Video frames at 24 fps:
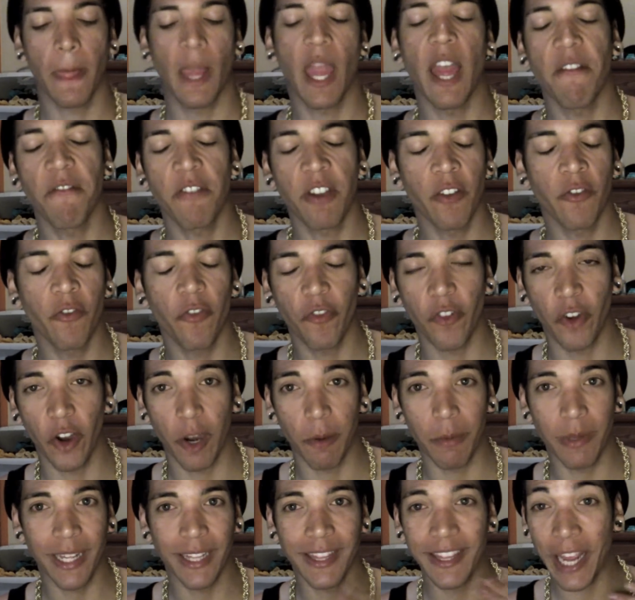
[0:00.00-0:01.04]
have
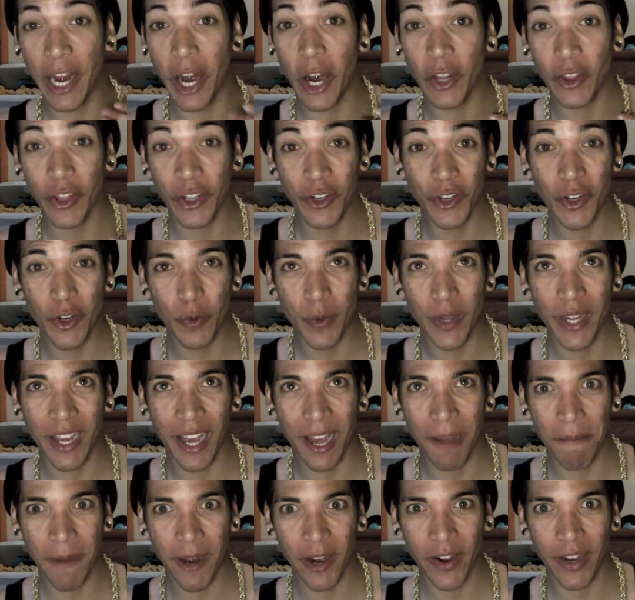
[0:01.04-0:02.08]
confirmed that they are the new We
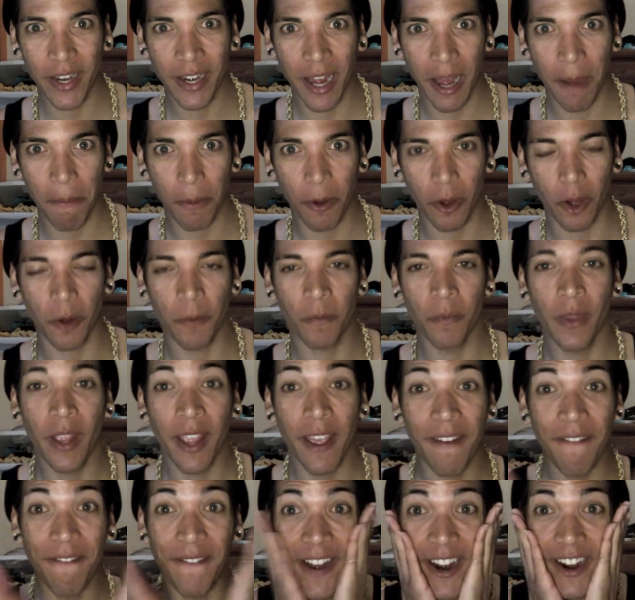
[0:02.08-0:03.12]
Got Married couple.
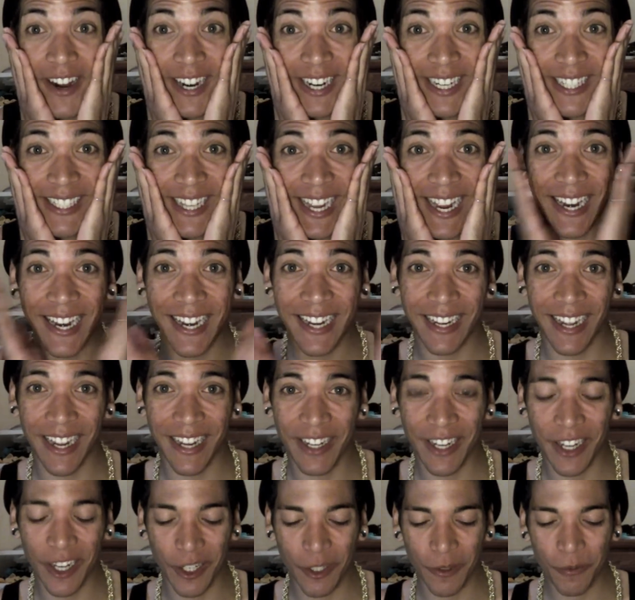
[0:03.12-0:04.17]
Very exciting, I
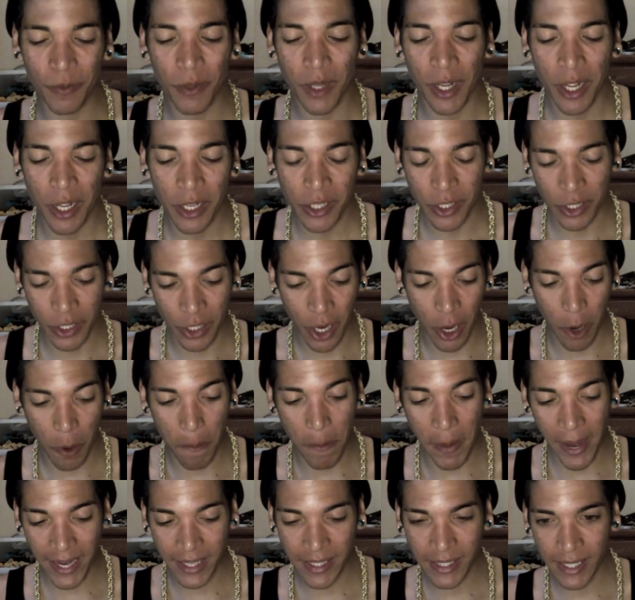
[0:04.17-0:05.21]
know. So
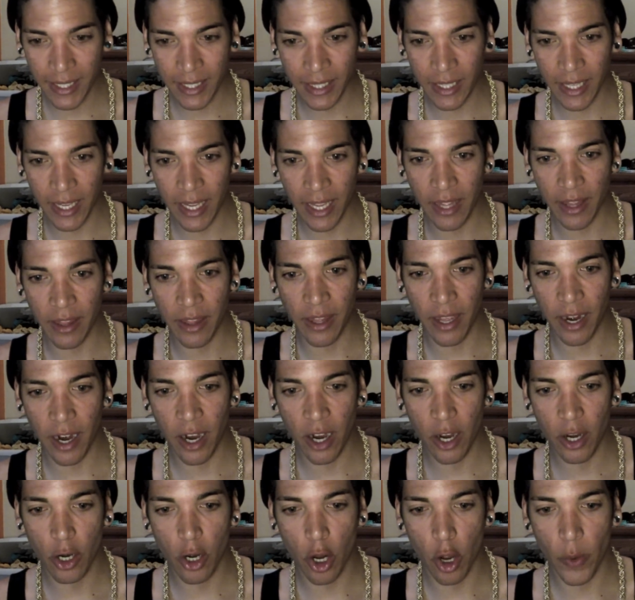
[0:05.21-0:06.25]
basically,
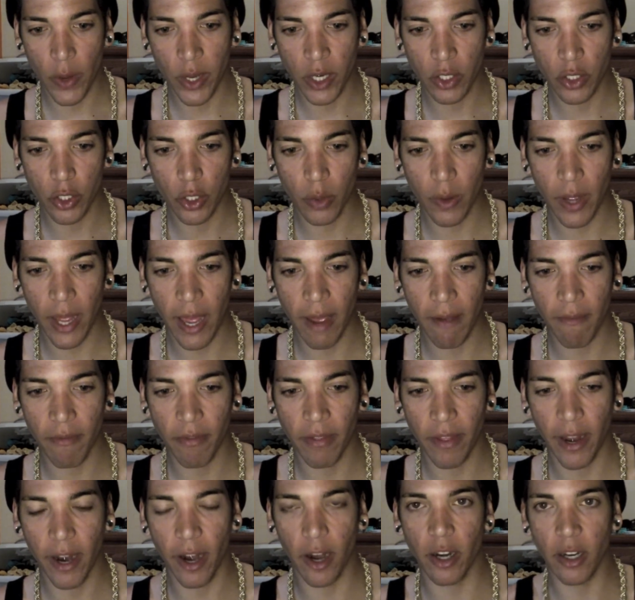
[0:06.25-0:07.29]
they're going to have
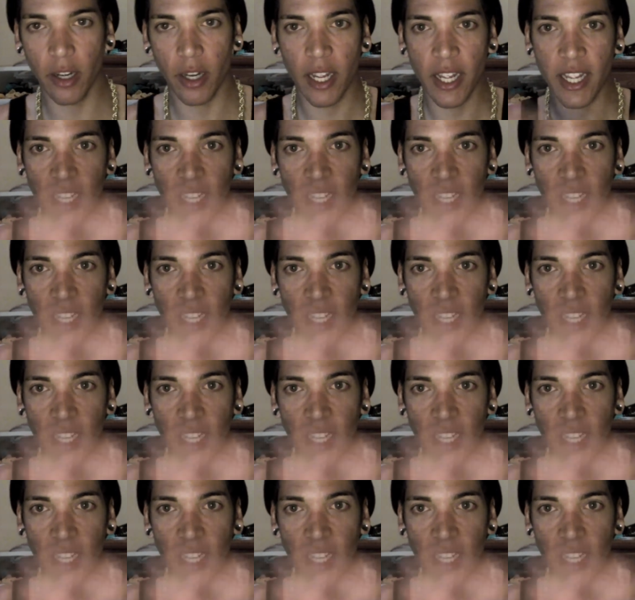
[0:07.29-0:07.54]
their